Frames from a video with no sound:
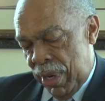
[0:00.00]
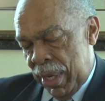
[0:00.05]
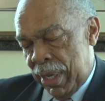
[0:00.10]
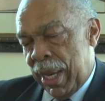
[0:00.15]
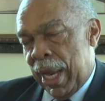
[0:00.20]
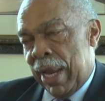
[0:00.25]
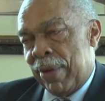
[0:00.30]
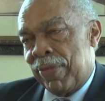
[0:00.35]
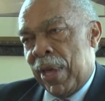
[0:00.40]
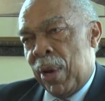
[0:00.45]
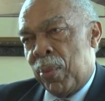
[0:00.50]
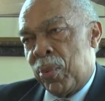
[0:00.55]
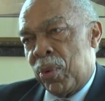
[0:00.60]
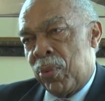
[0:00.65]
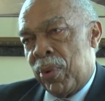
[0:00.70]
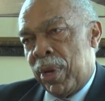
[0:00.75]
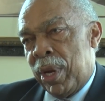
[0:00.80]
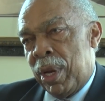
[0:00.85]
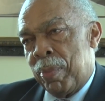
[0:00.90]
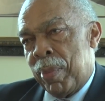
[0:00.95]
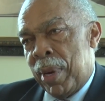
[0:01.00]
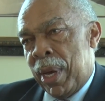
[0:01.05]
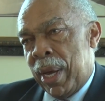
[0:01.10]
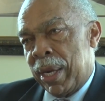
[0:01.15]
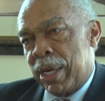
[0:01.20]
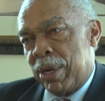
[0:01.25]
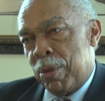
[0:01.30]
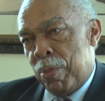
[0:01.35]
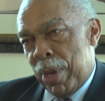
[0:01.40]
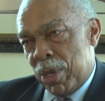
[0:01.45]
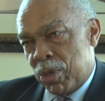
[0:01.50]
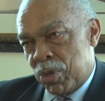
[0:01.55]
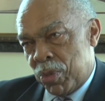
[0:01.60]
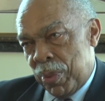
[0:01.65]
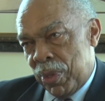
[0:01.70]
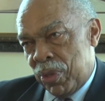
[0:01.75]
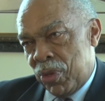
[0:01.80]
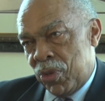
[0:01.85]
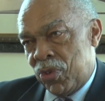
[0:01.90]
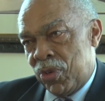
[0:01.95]
to have that one ready by
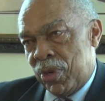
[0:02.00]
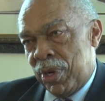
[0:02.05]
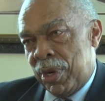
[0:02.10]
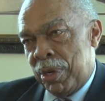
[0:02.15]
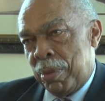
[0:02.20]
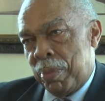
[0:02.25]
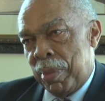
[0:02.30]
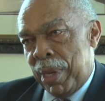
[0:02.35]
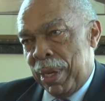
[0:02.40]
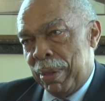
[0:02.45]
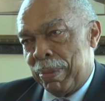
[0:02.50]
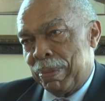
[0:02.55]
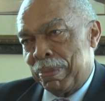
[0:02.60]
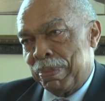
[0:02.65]
commencement this year in May.